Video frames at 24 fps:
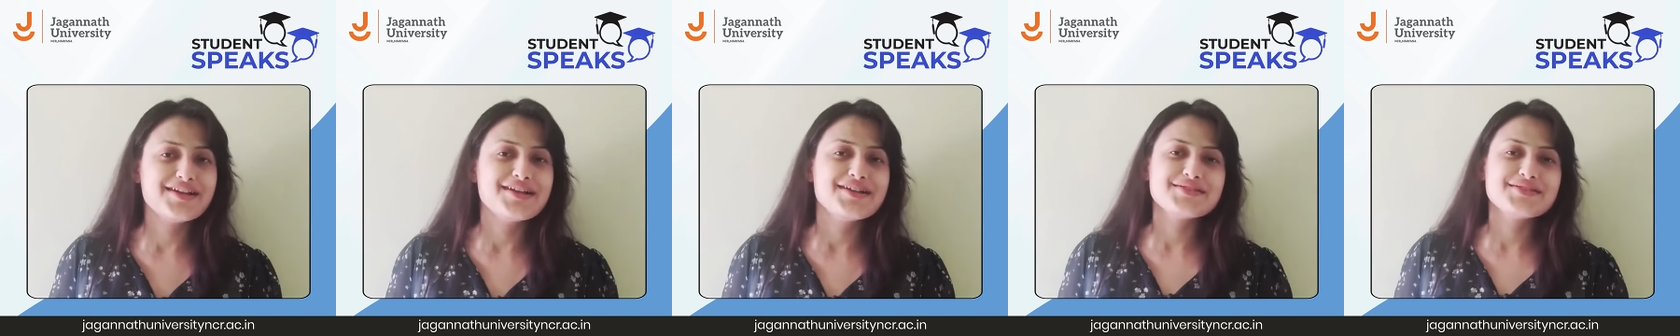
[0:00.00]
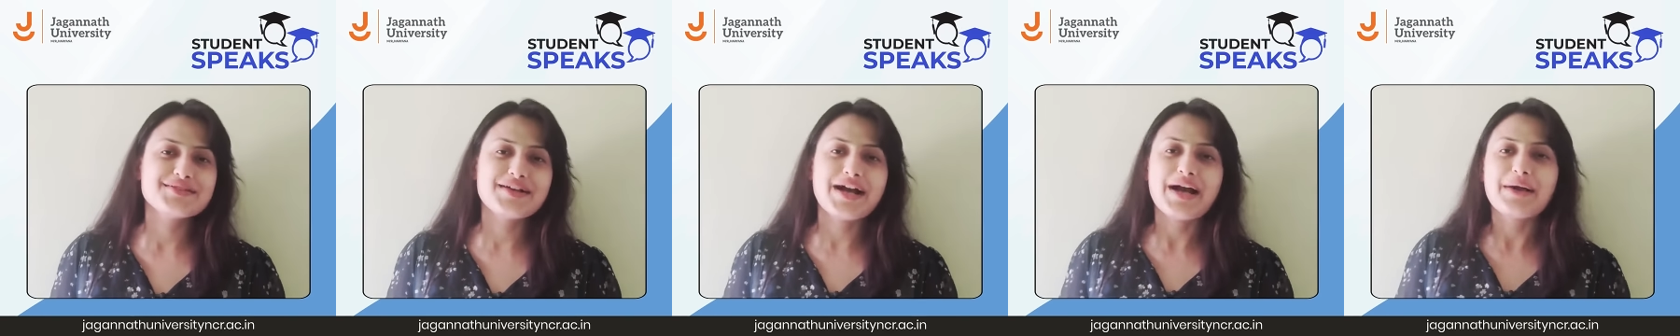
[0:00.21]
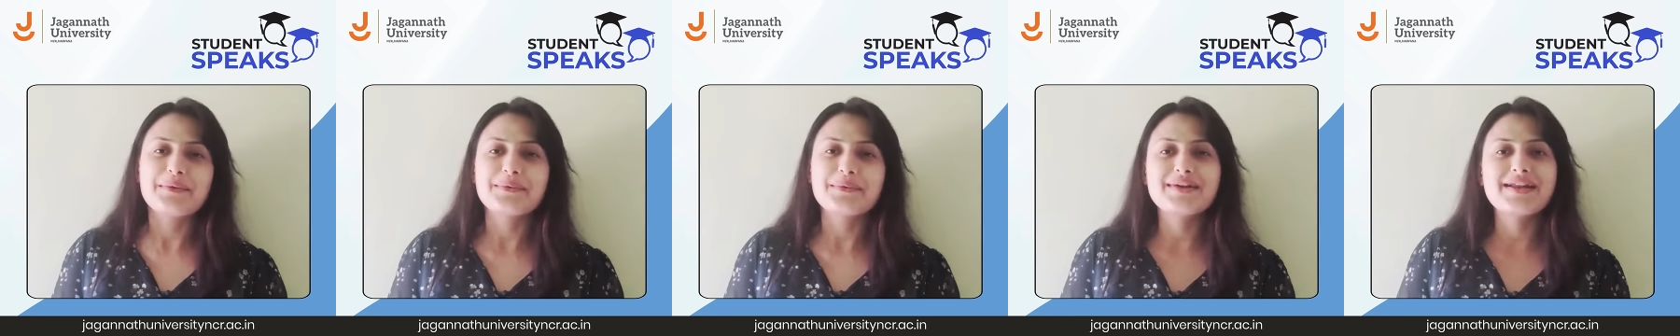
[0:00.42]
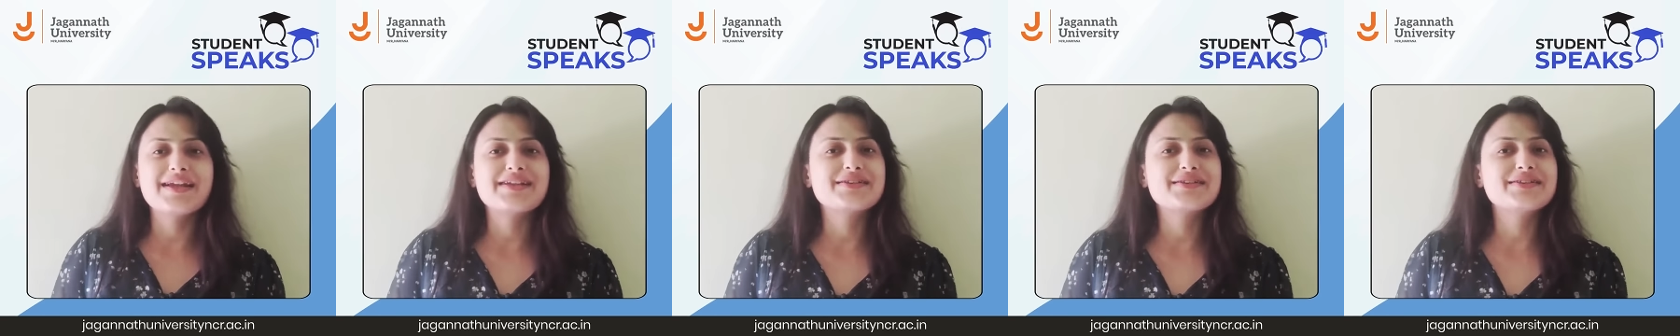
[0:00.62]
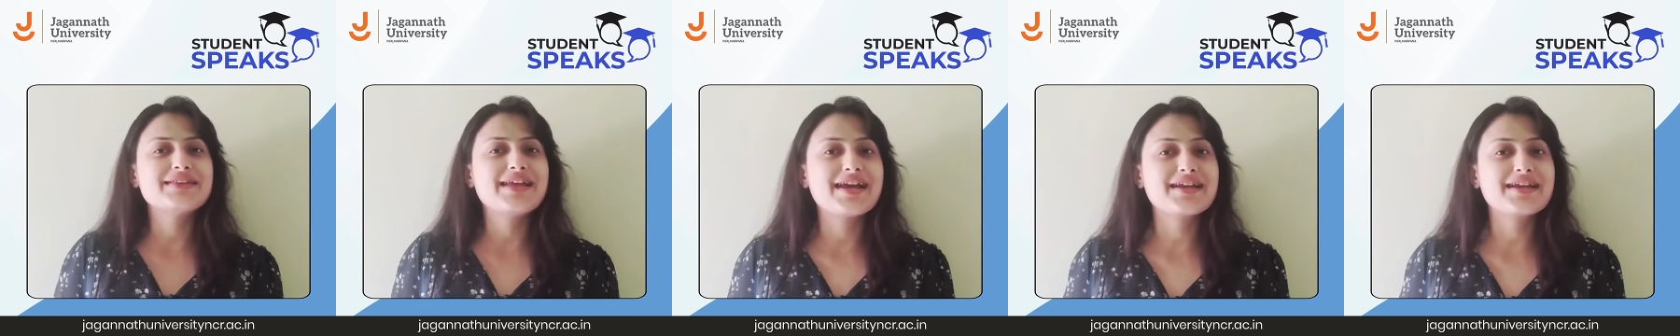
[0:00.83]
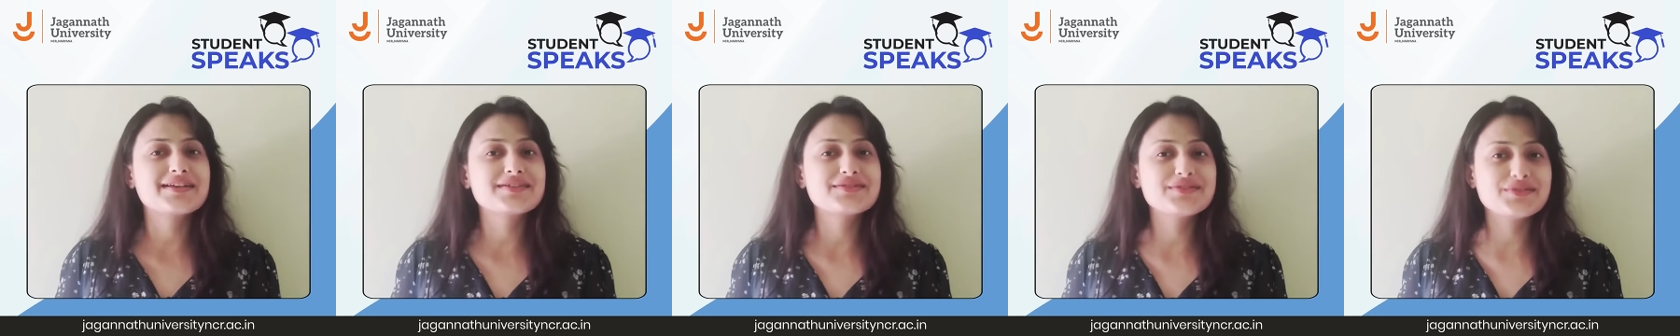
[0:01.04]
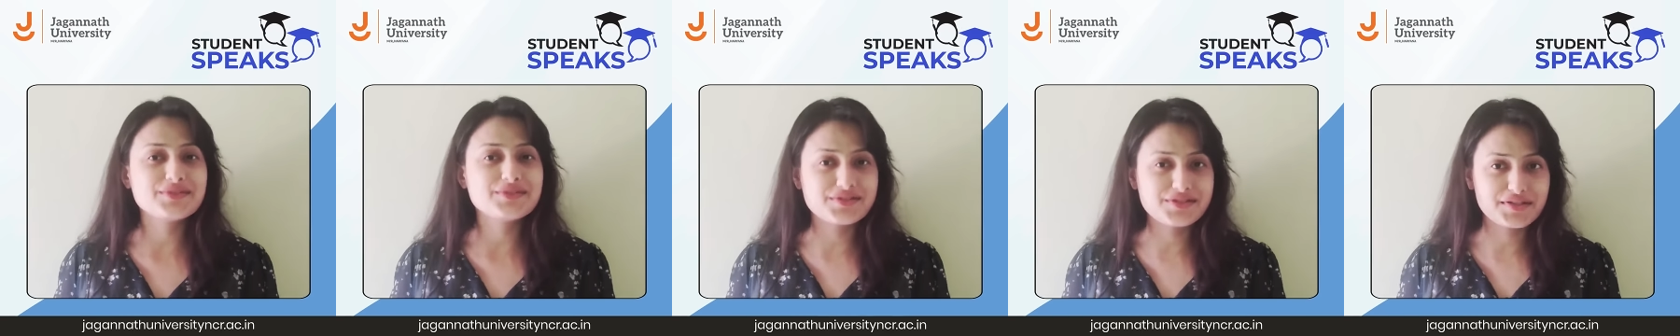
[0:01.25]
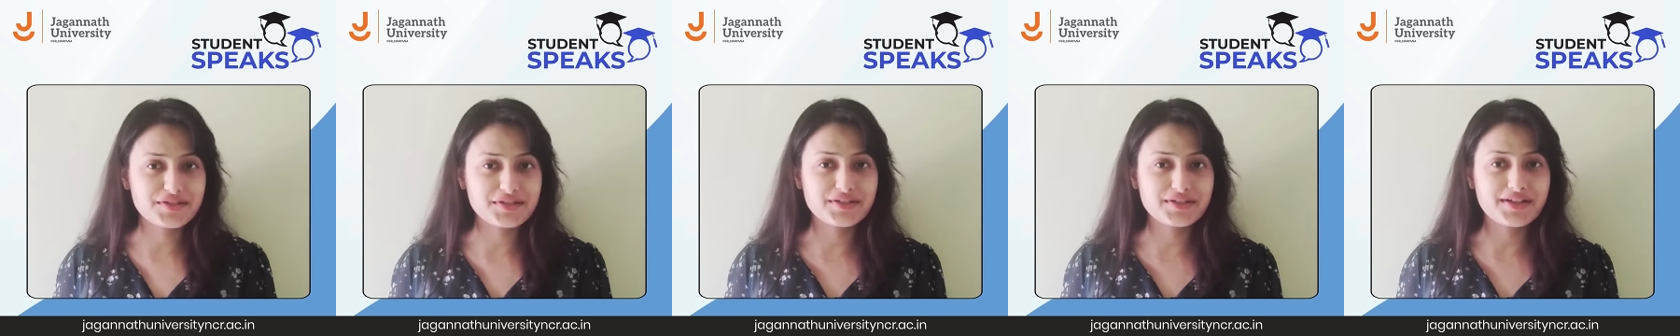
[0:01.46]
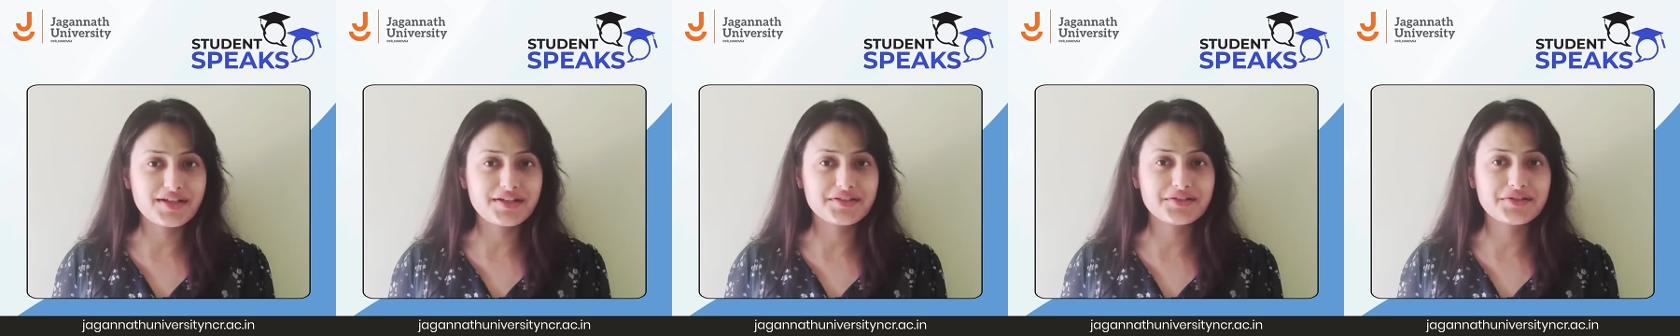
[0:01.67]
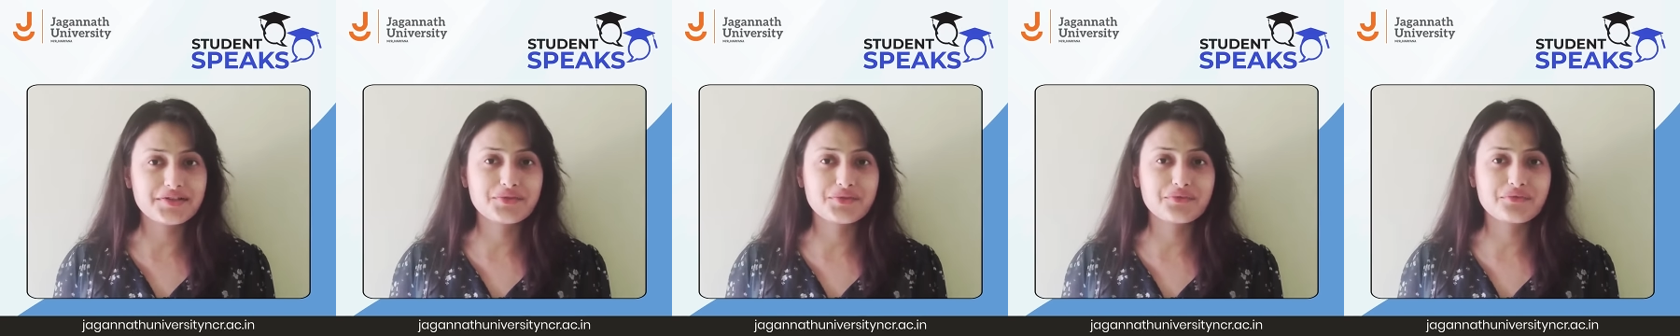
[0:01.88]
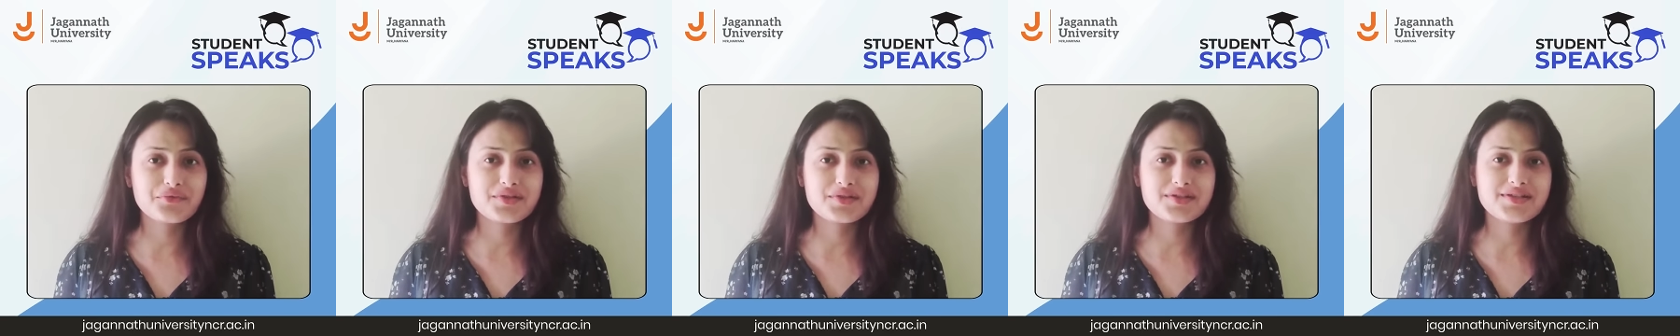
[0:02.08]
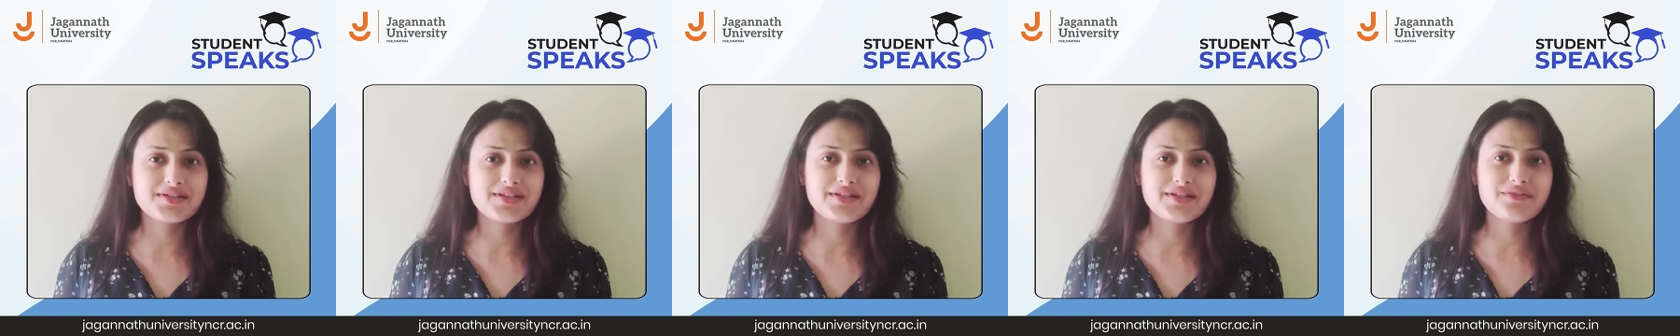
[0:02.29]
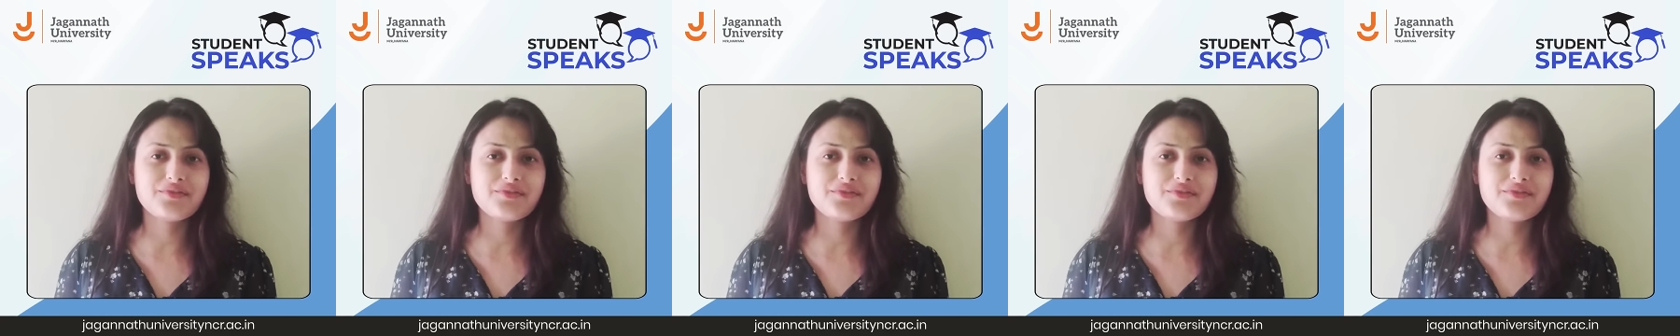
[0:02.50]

So I would like to thank the Jagan Nath University